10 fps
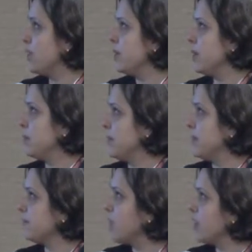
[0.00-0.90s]
people
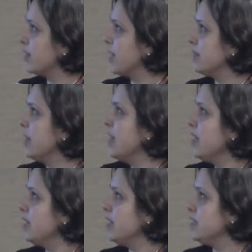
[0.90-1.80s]
have thought that
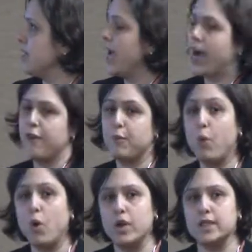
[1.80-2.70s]
we have
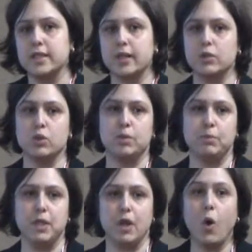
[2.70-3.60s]
pores that could
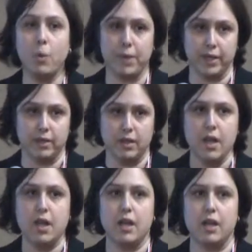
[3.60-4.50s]
be open
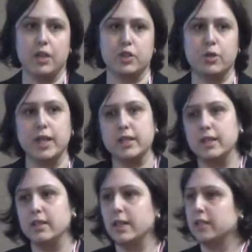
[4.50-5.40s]
to
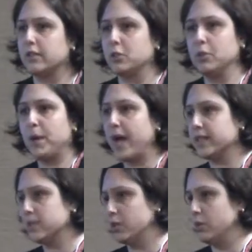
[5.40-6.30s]
anything that could
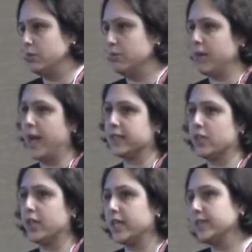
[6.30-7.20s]
pass through. As
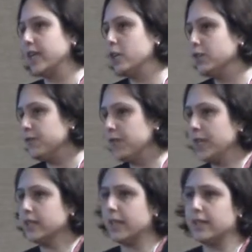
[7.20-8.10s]
long as they could
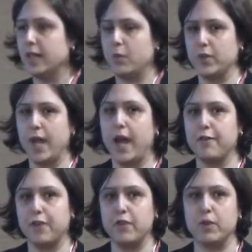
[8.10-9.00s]
fit and they would
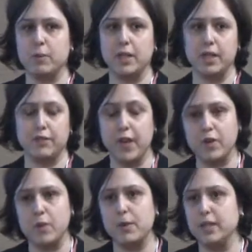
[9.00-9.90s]
have
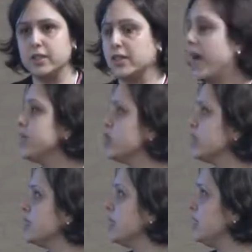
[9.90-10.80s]
favorable
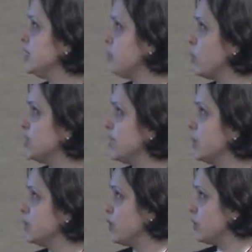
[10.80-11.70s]
interactions with these pores, they
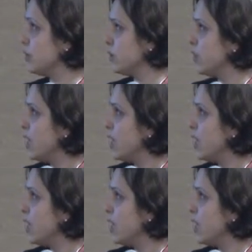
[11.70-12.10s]
would go through.